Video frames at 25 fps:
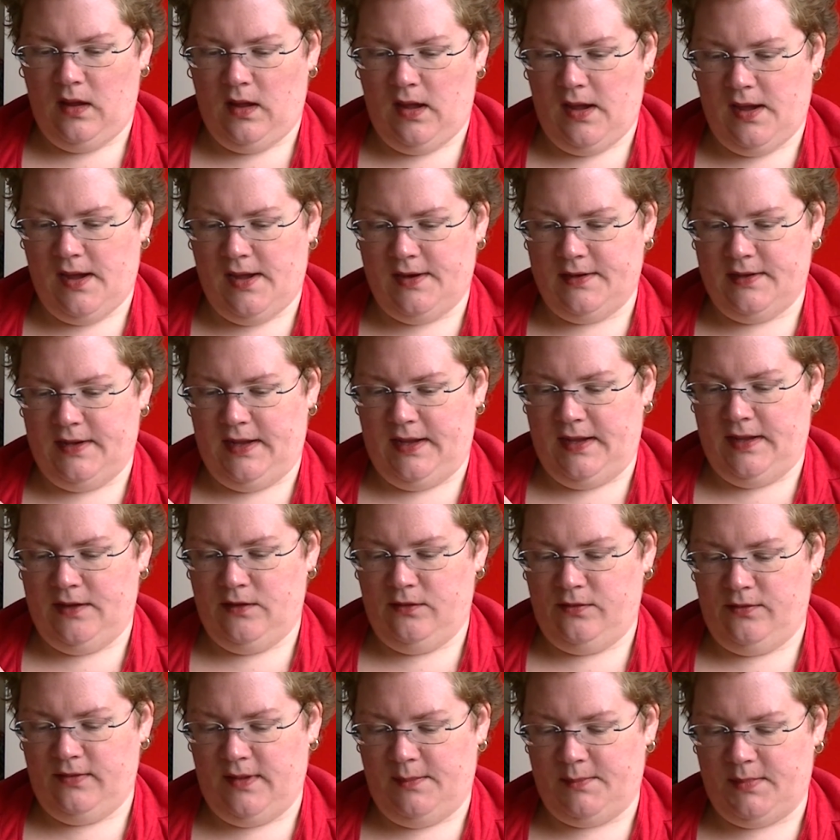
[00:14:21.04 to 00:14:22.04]
And a heel
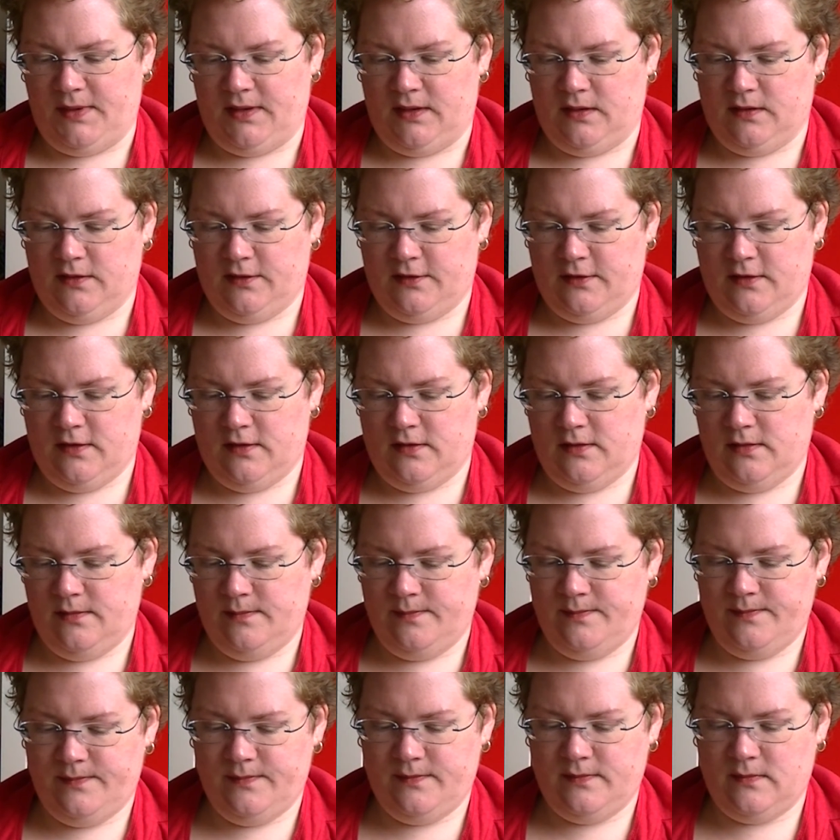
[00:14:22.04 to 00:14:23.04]
flap and gusset,
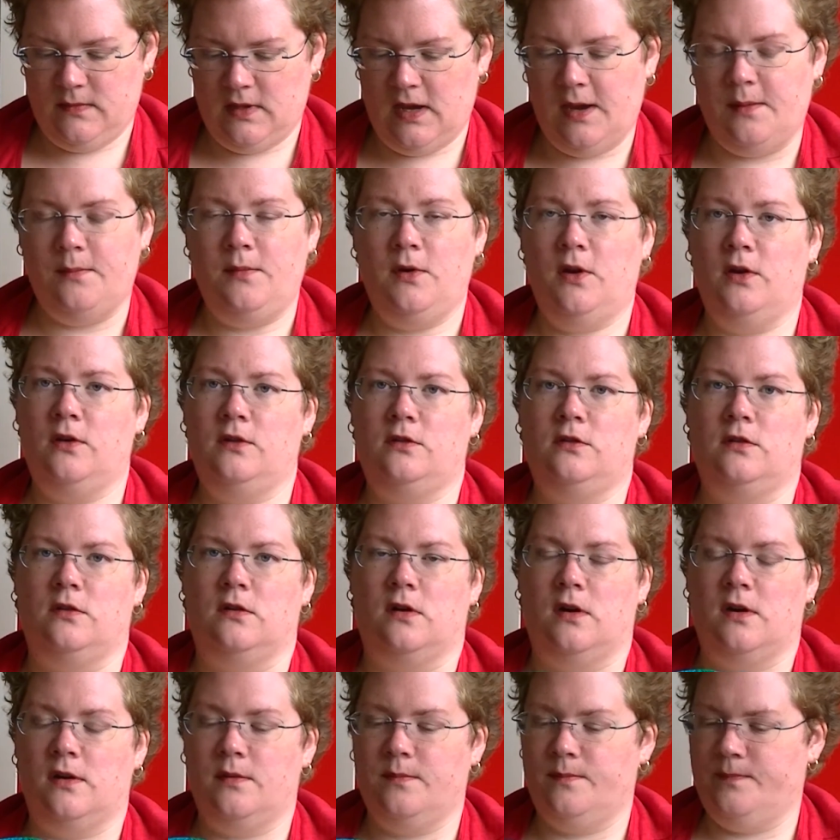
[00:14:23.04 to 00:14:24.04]
I'm not
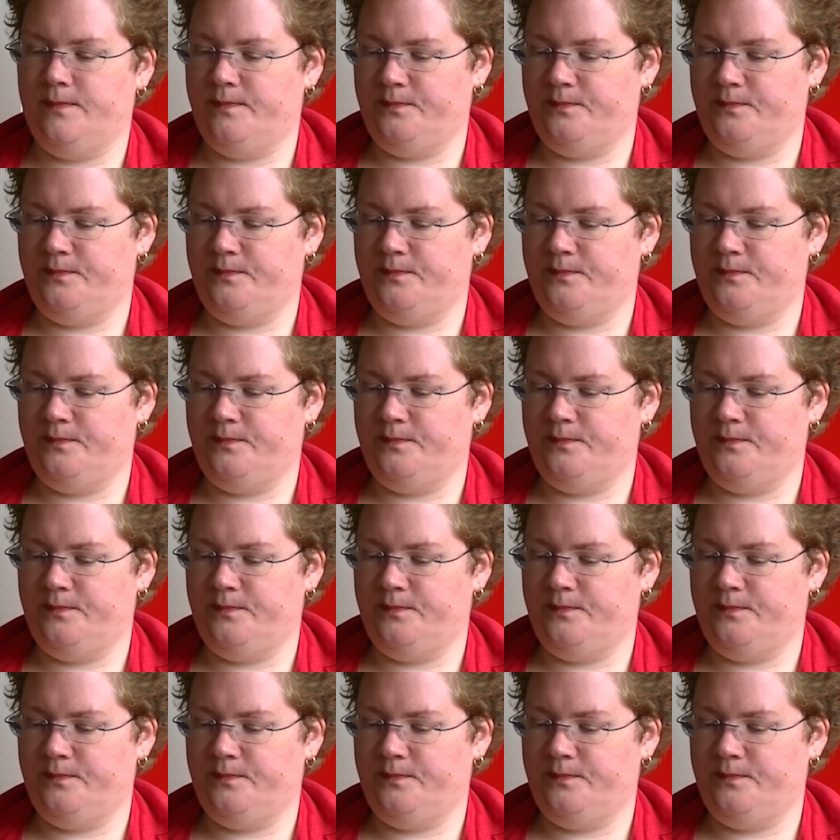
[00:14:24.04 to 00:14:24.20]
sure.